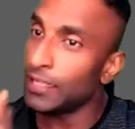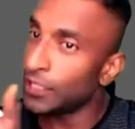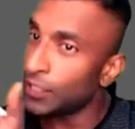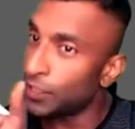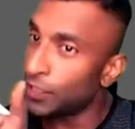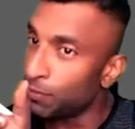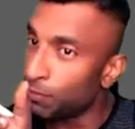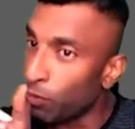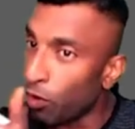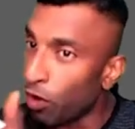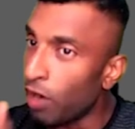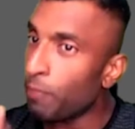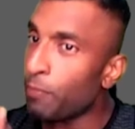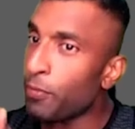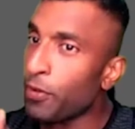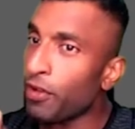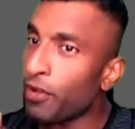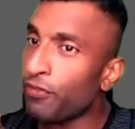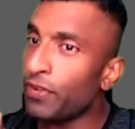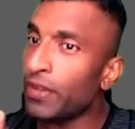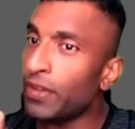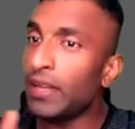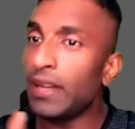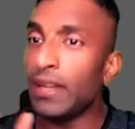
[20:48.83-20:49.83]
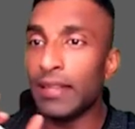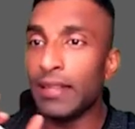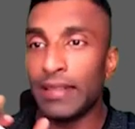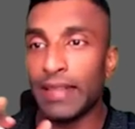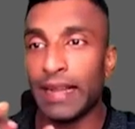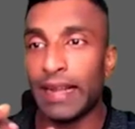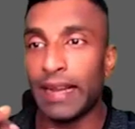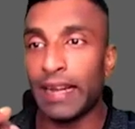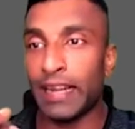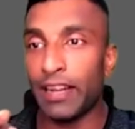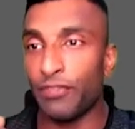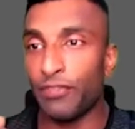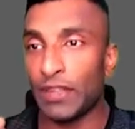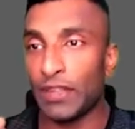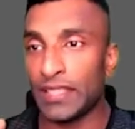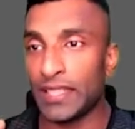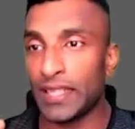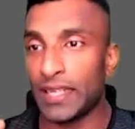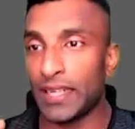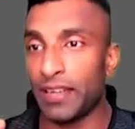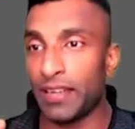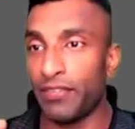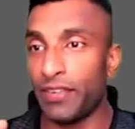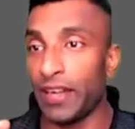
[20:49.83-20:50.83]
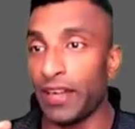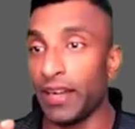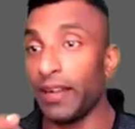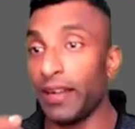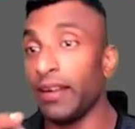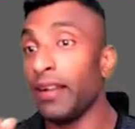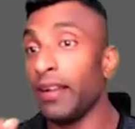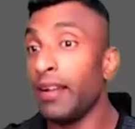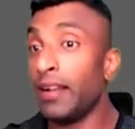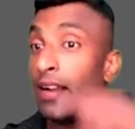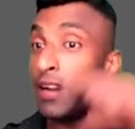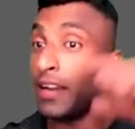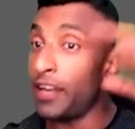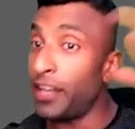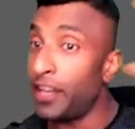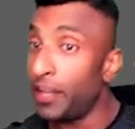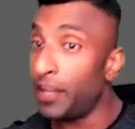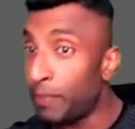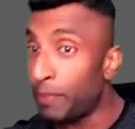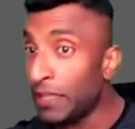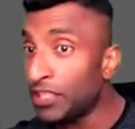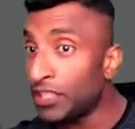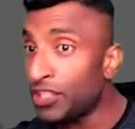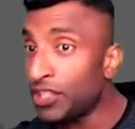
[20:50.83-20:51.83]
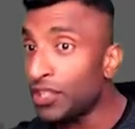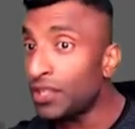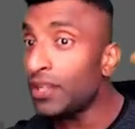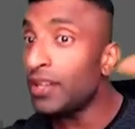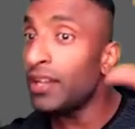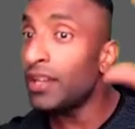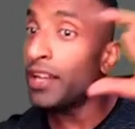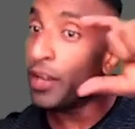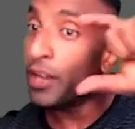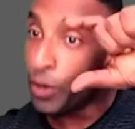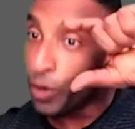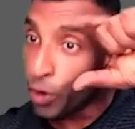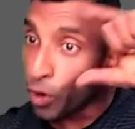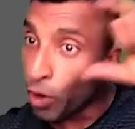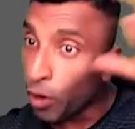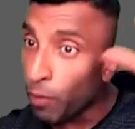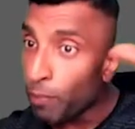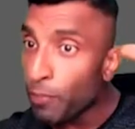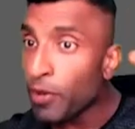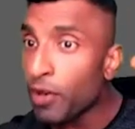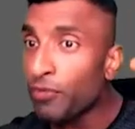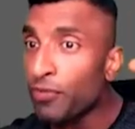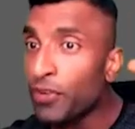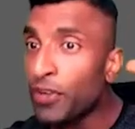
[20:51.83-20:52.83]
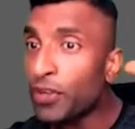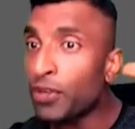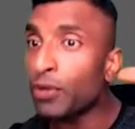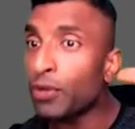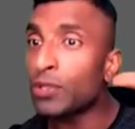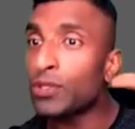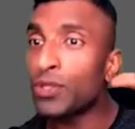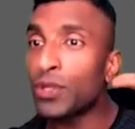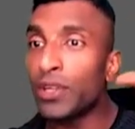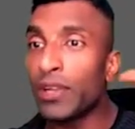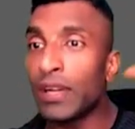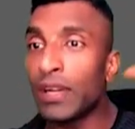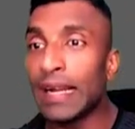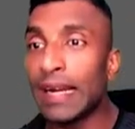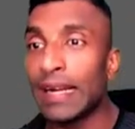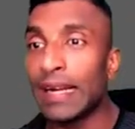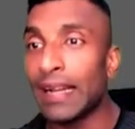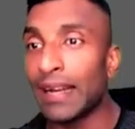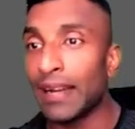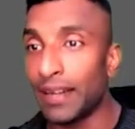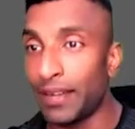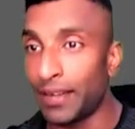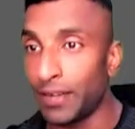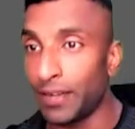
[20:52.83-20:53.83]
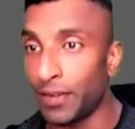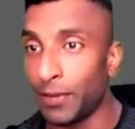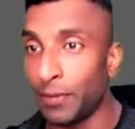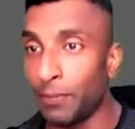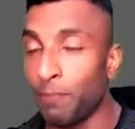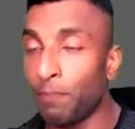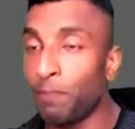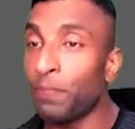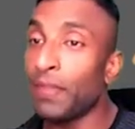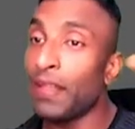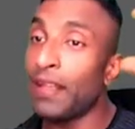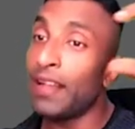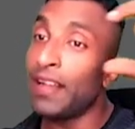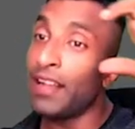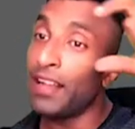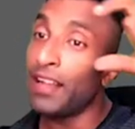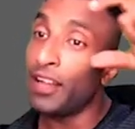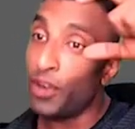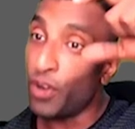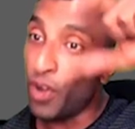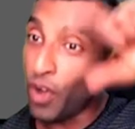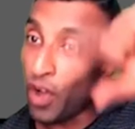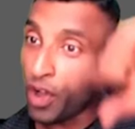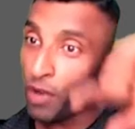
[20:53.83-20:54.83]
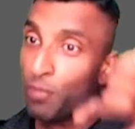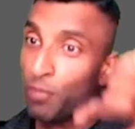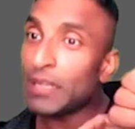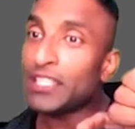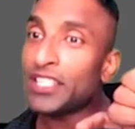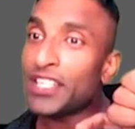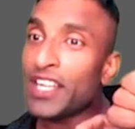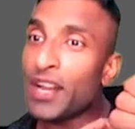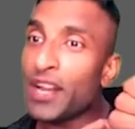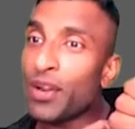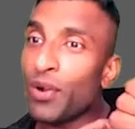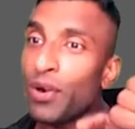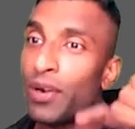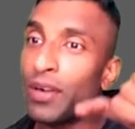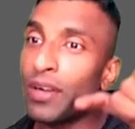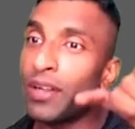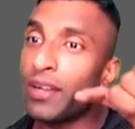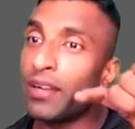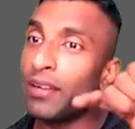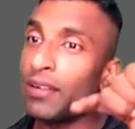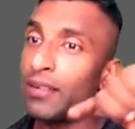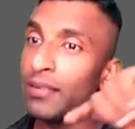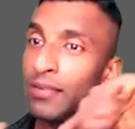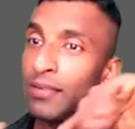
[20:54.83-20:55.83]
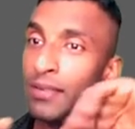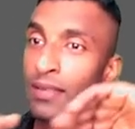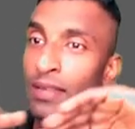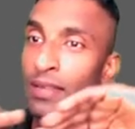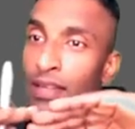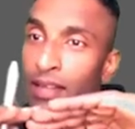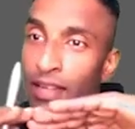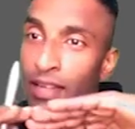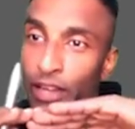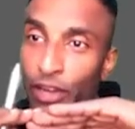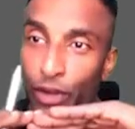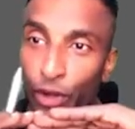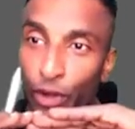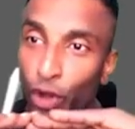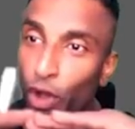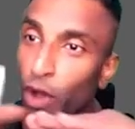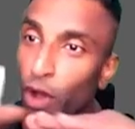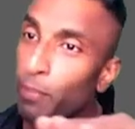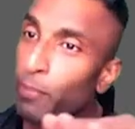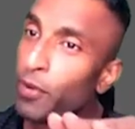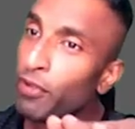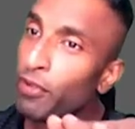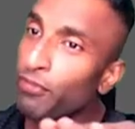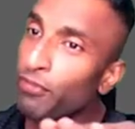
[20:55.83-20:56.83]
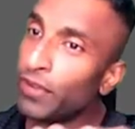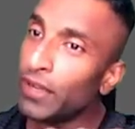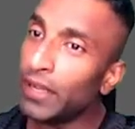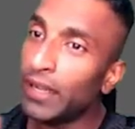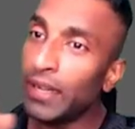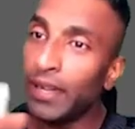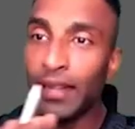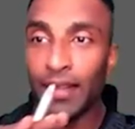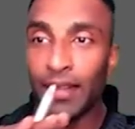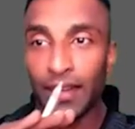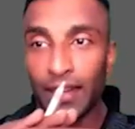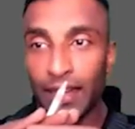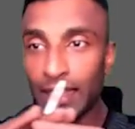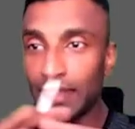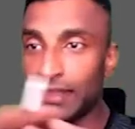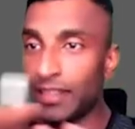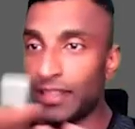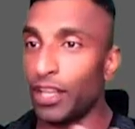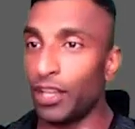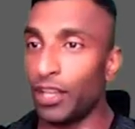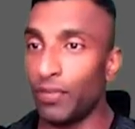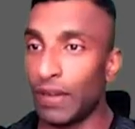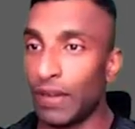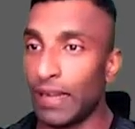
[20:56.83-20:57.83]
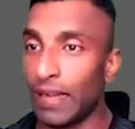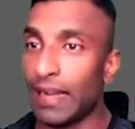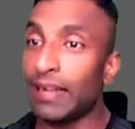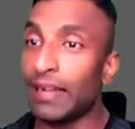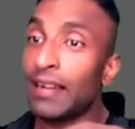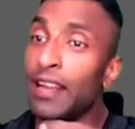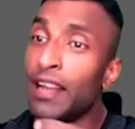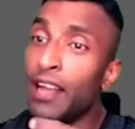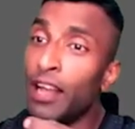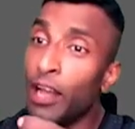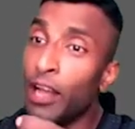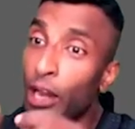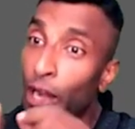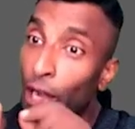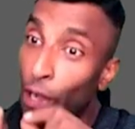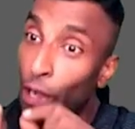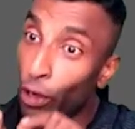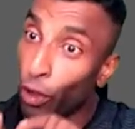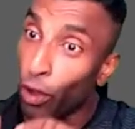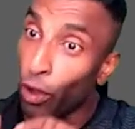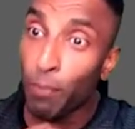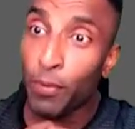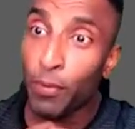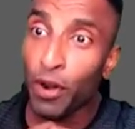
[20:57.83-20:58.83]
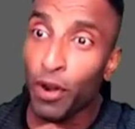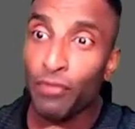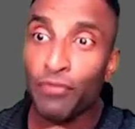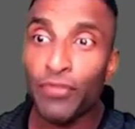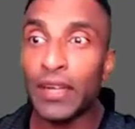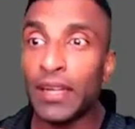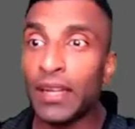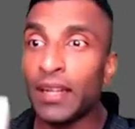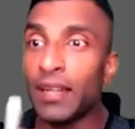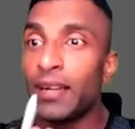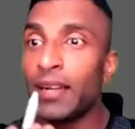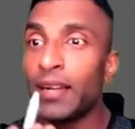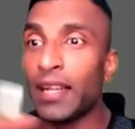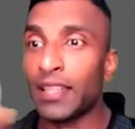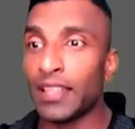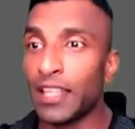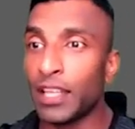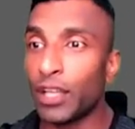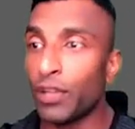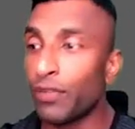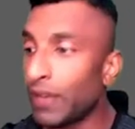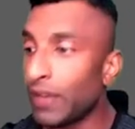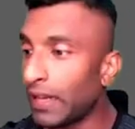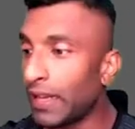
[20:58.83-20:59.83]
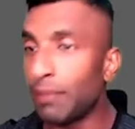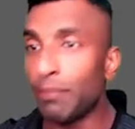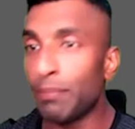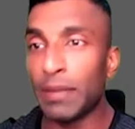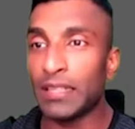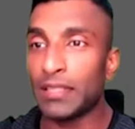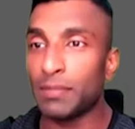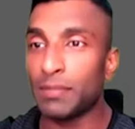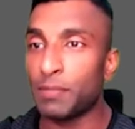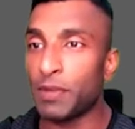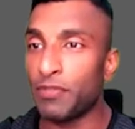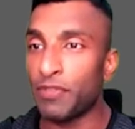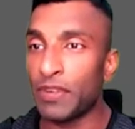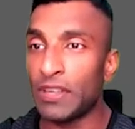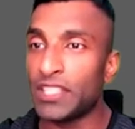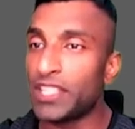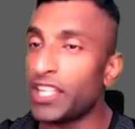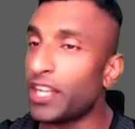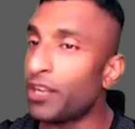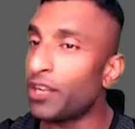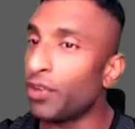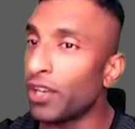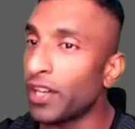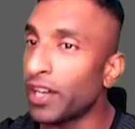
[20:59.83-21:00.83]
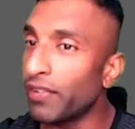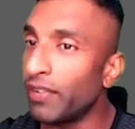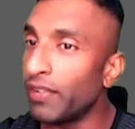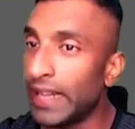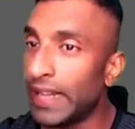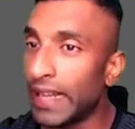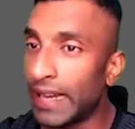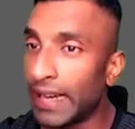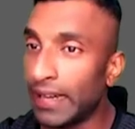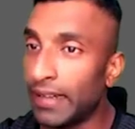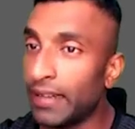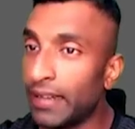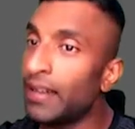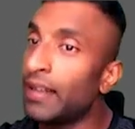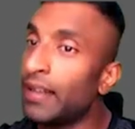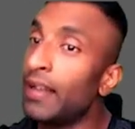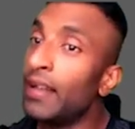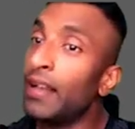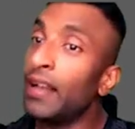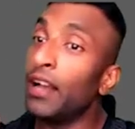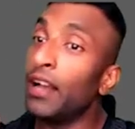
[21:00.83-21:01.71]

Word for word: Small profit, they get a fixed dividend debenture no profit also you'll get a return normal shareholder no profit nothing you will get low profit nothing you will get because preference shareholder will take it